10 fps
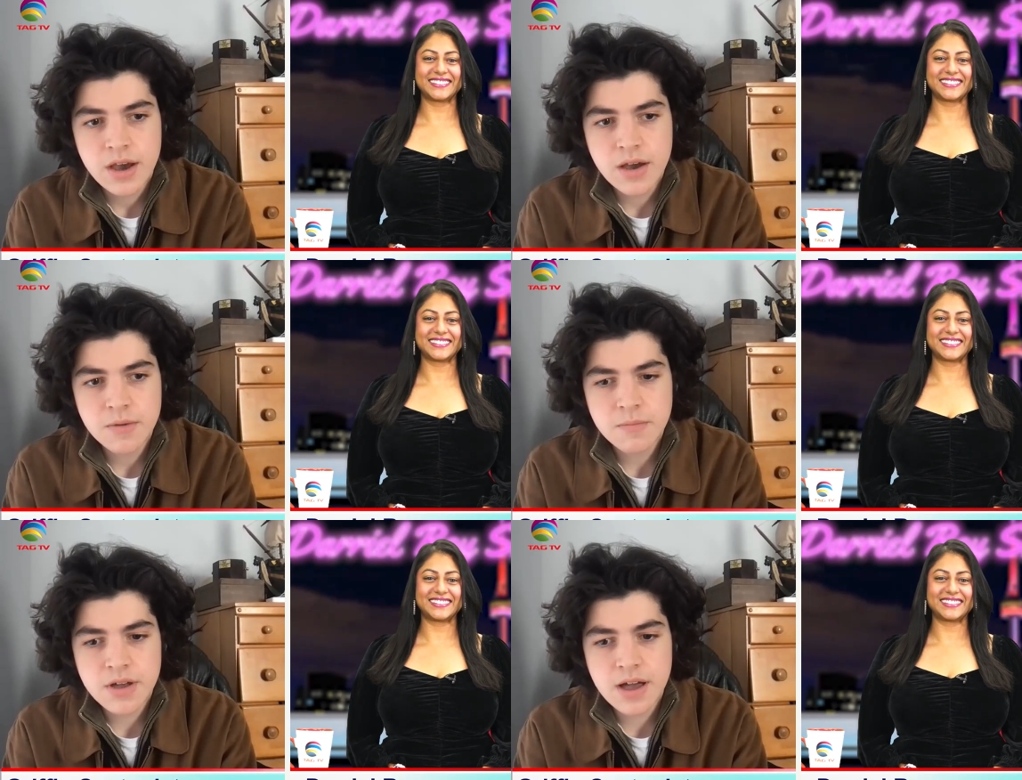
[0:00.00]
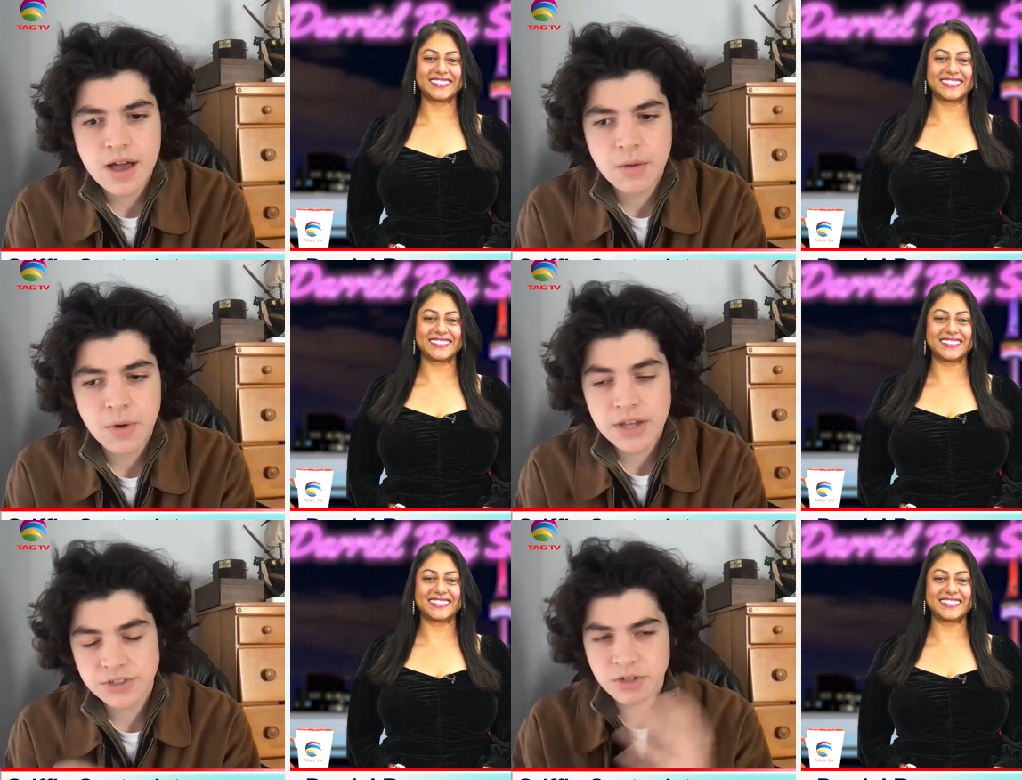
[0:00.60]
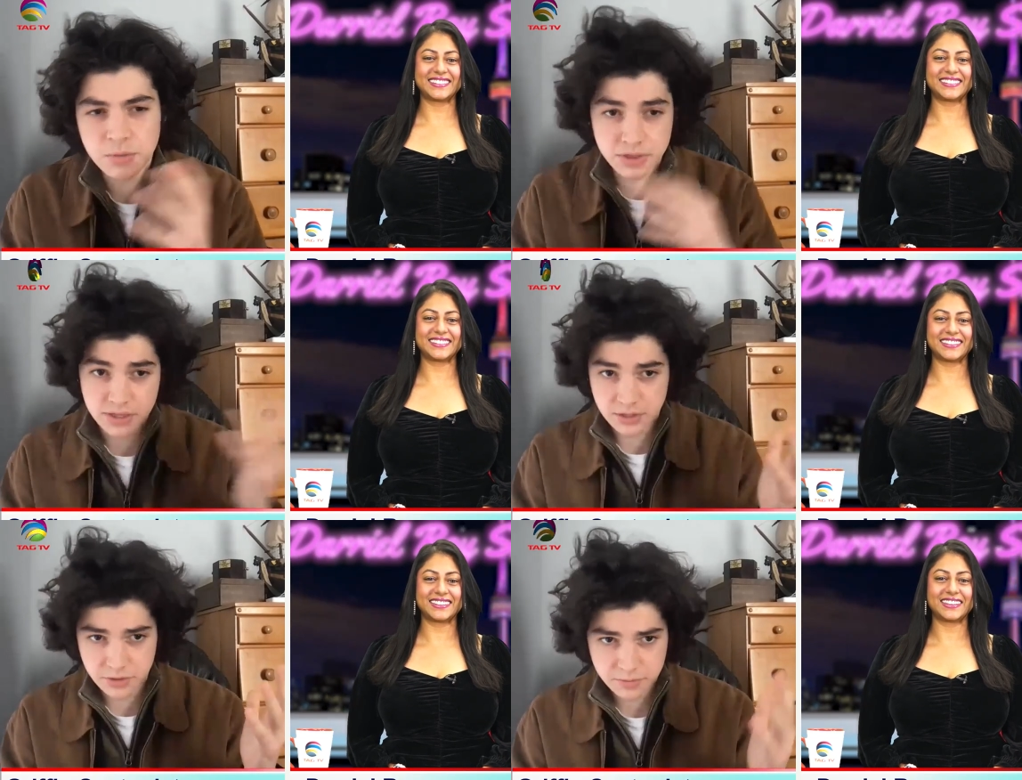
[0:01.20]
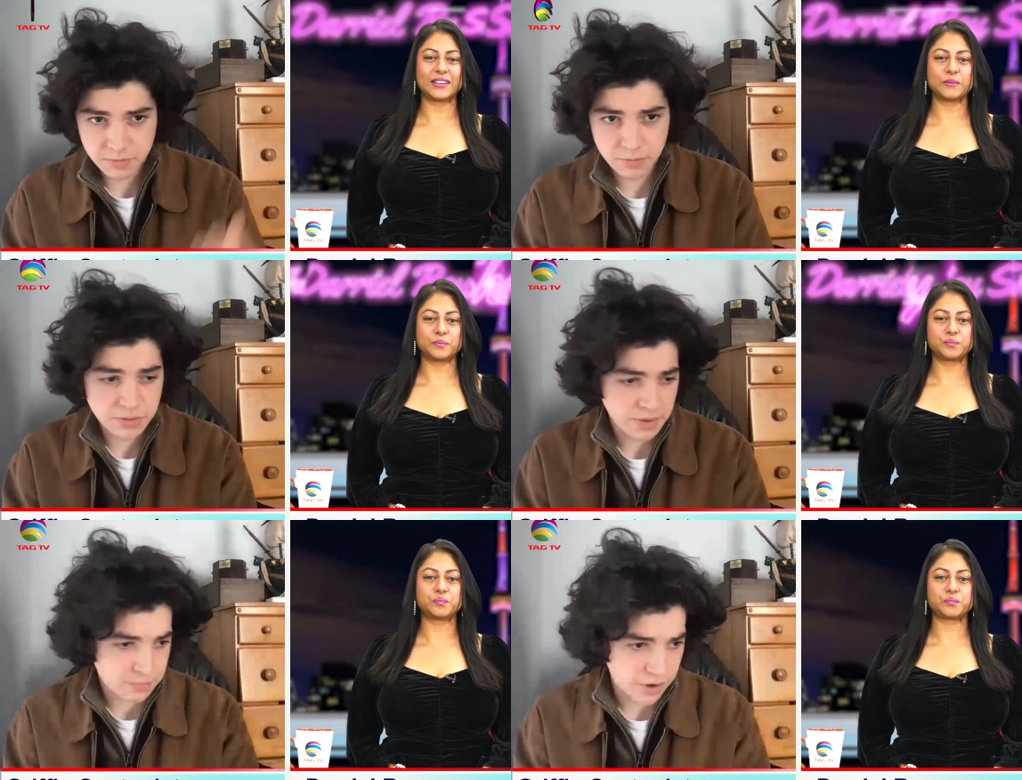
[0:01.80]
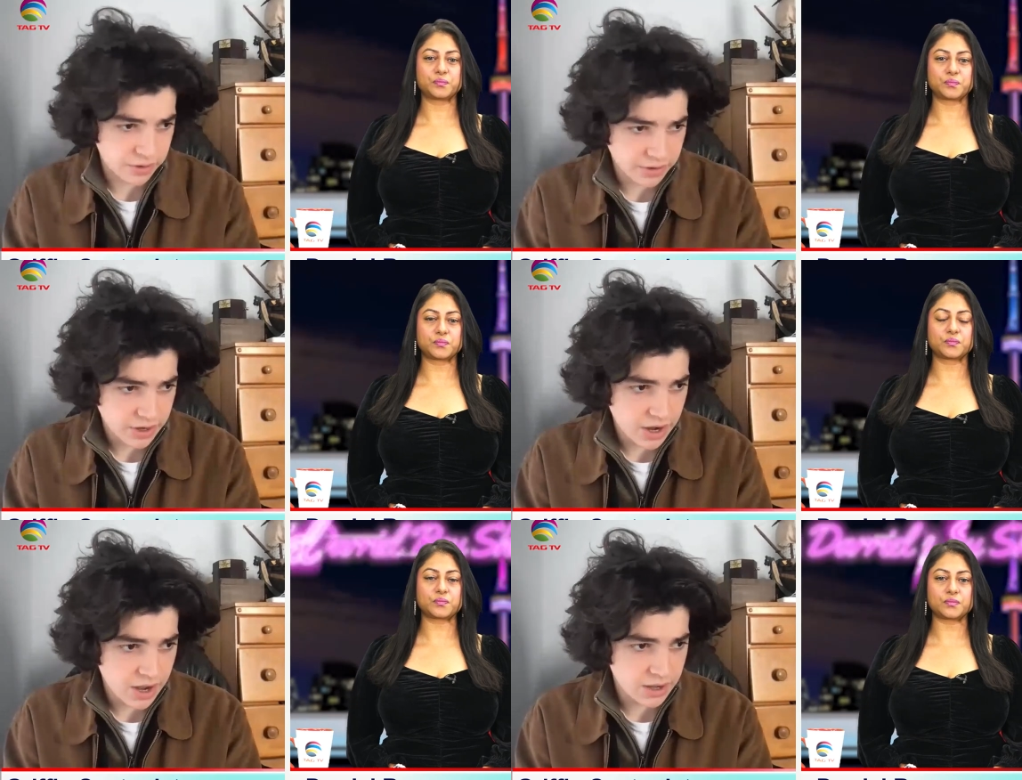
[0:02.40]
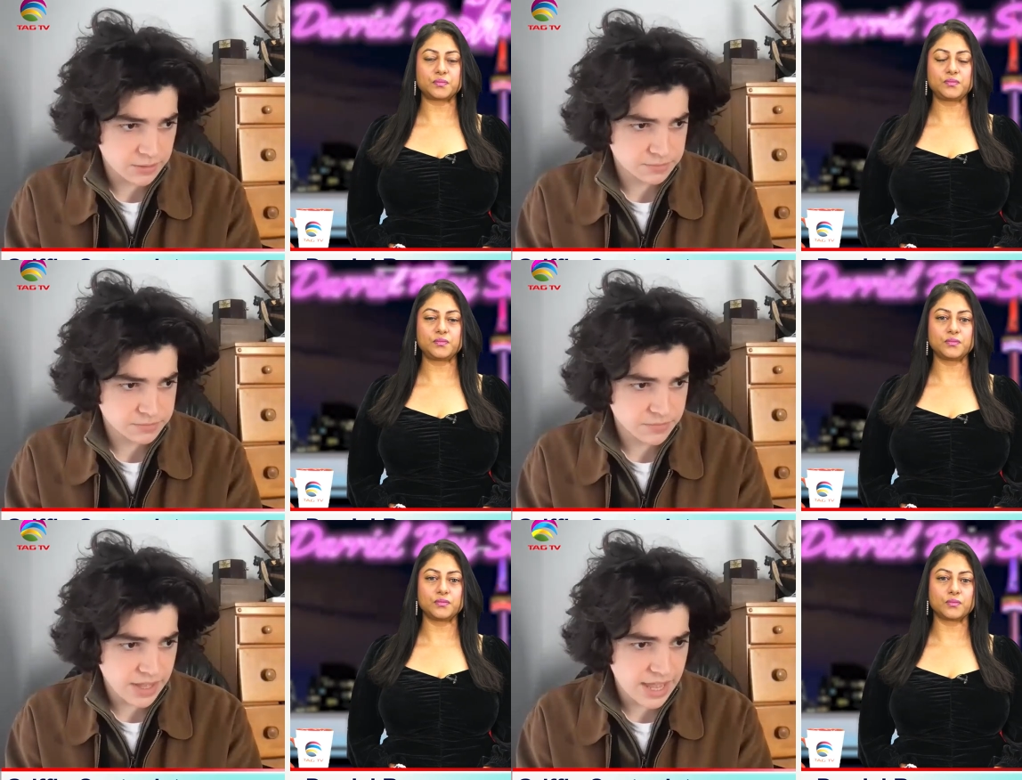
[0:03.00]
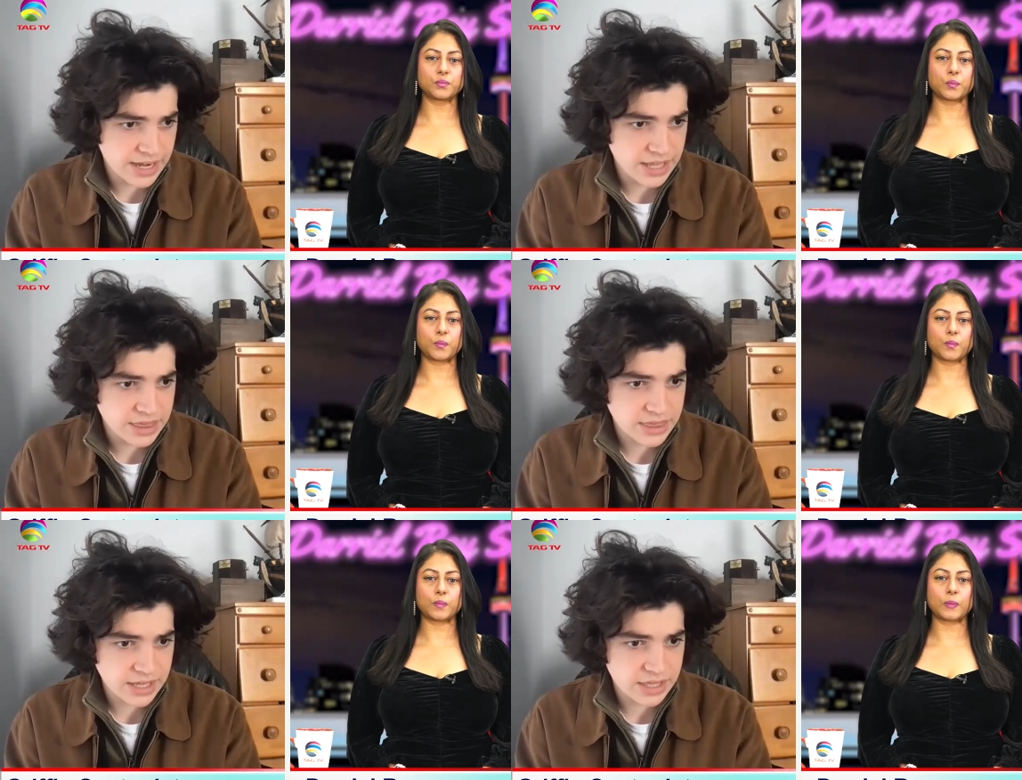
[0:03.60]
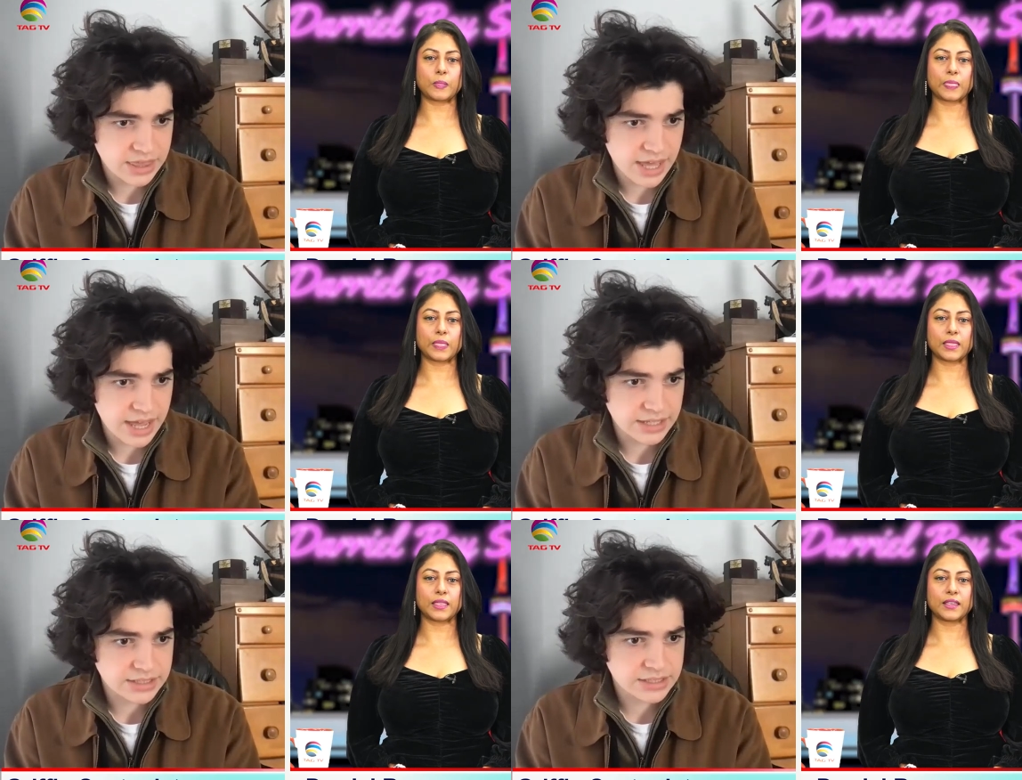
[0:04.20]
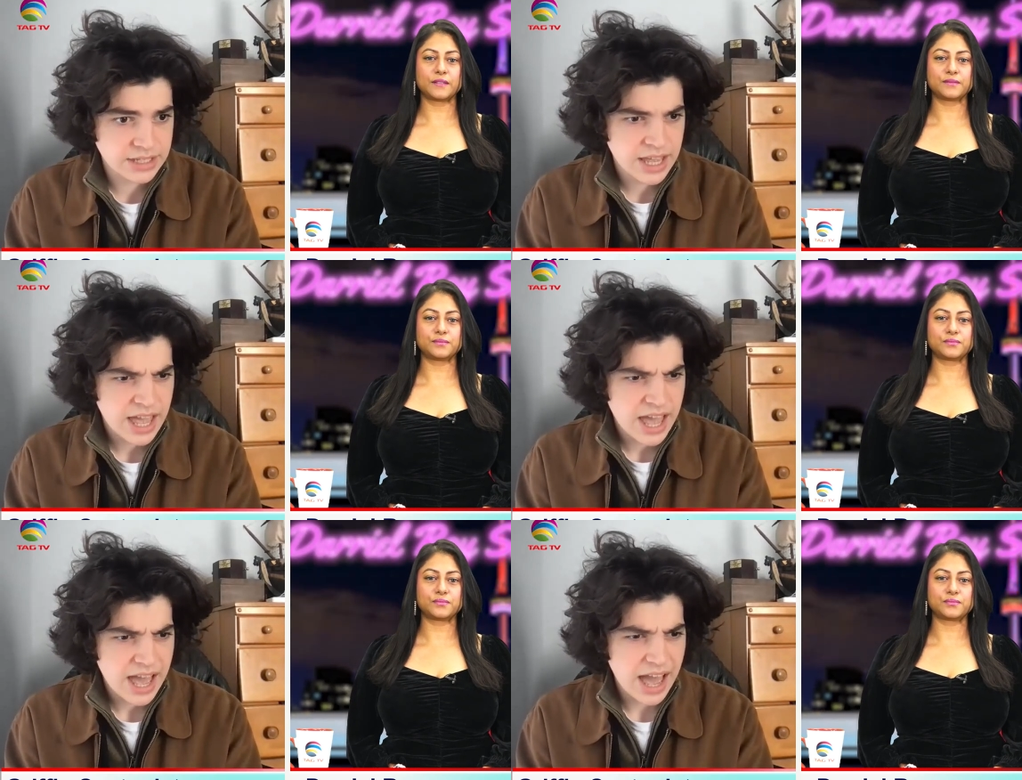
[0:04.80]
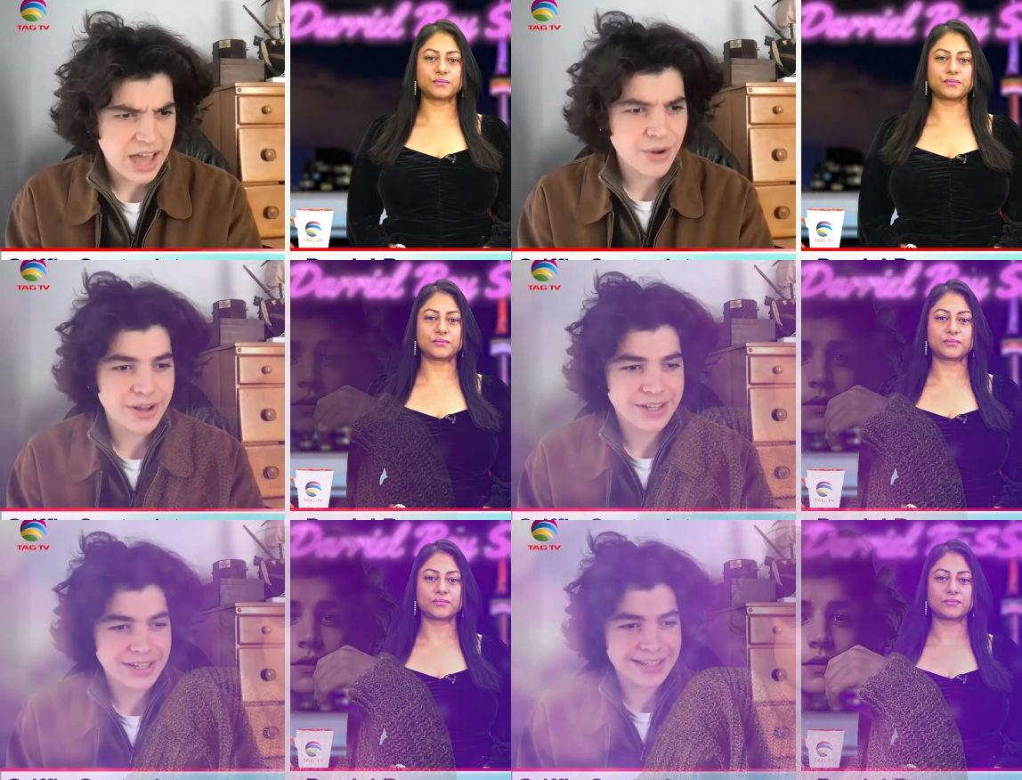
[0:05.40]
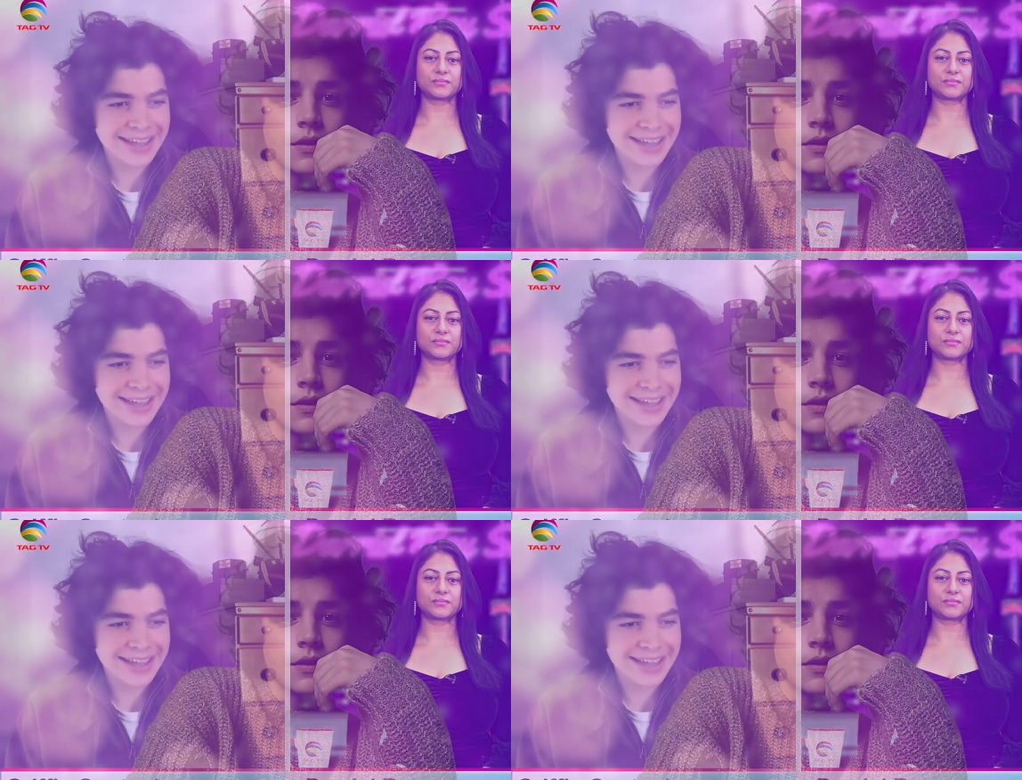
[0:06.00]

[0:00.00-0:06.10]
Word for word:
Speaker 1: Um, well, I started with theater with my brother, um, and I think that I don't